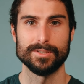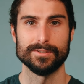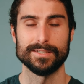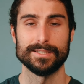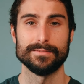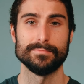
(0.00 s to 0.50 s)

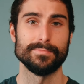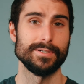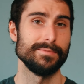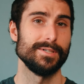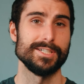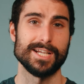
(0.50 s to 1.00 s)
during
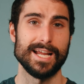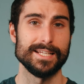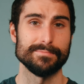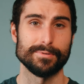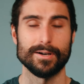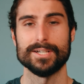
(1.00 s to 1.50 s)
pretty much
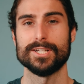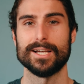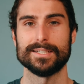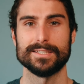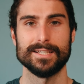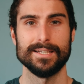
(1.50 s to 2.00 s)
any
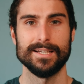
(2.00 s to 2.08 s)
project